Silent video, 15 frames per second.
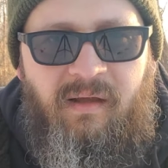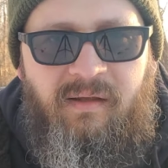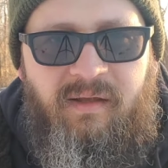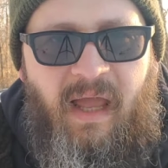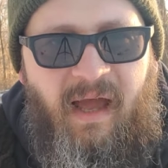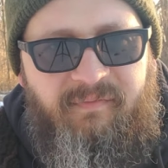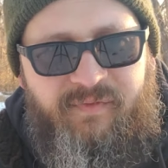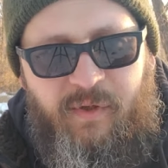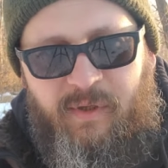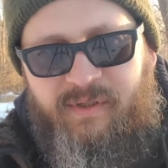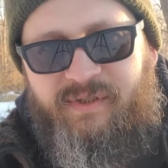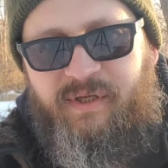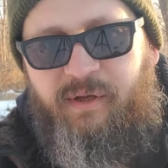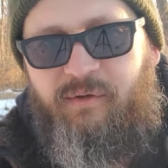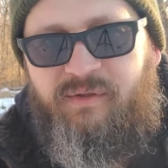You have to
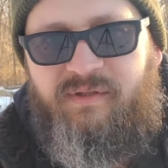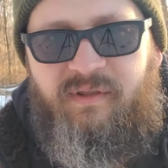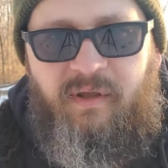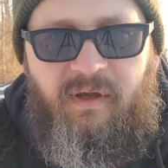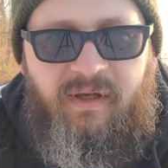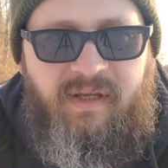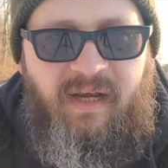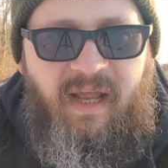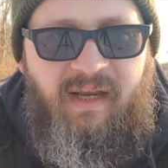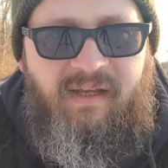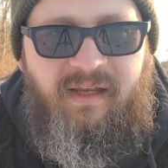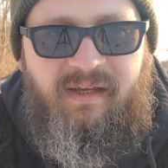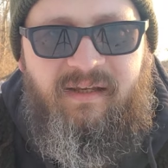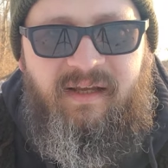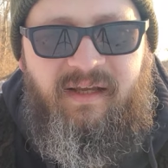excuse the
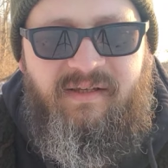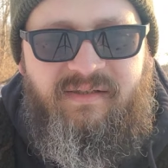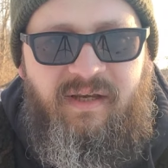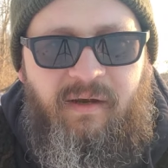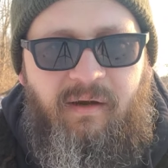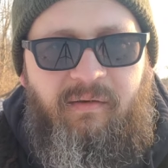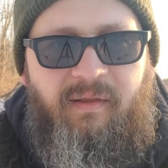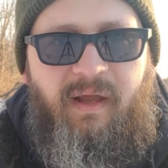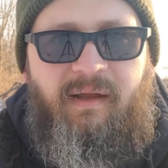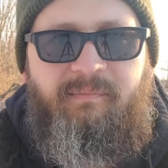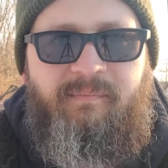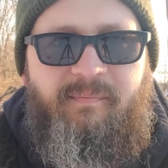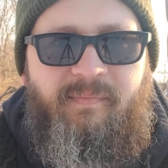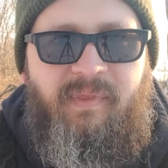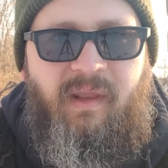Canadian geese here. They
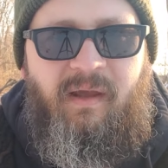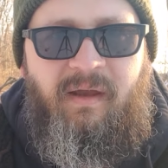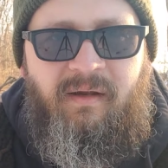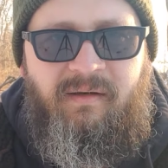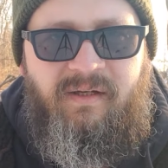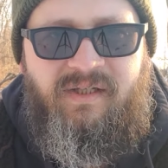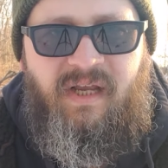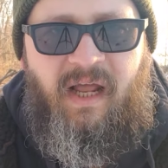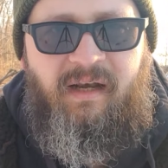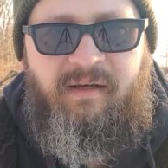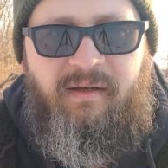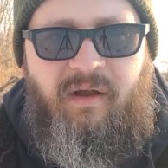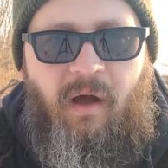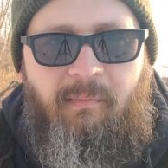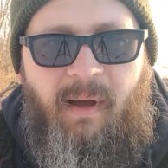decided
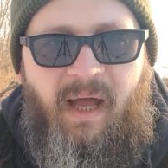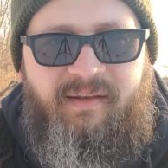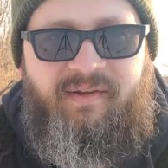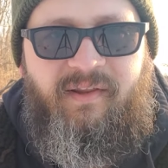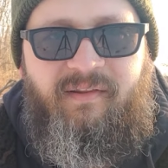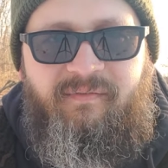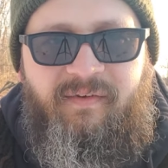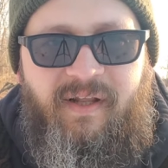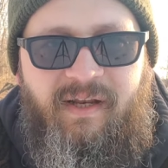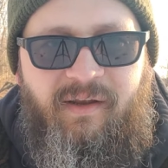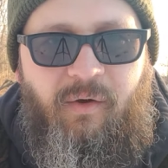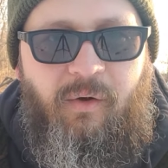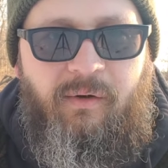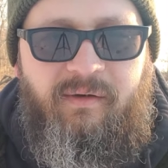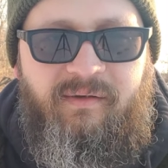to come onto the
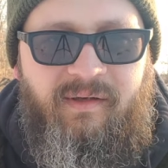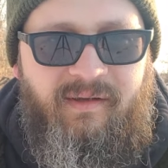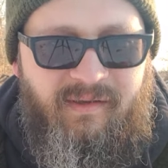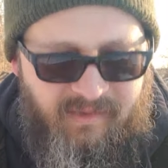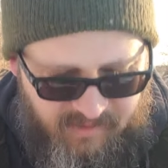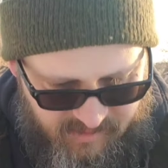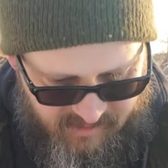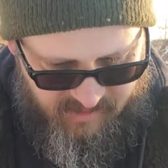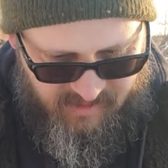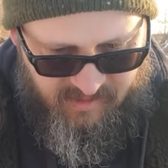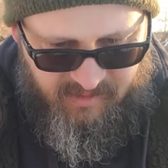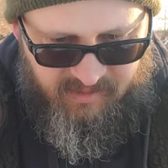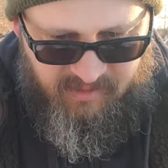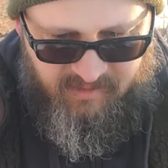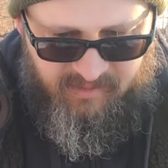video and
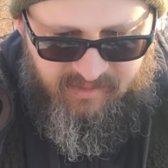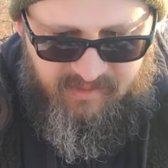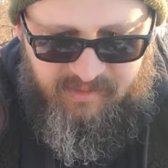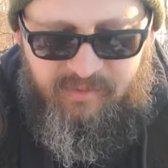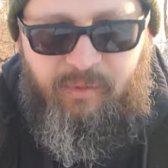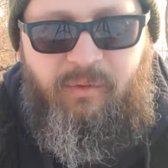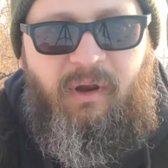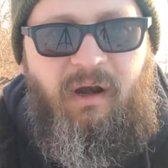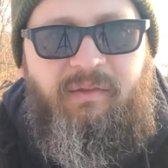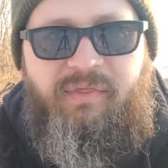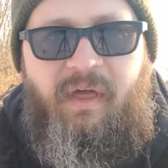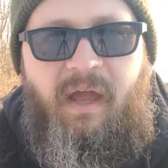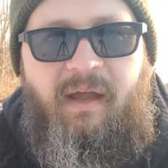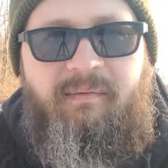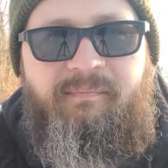do their
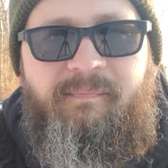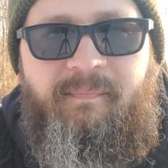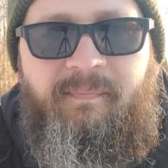thing.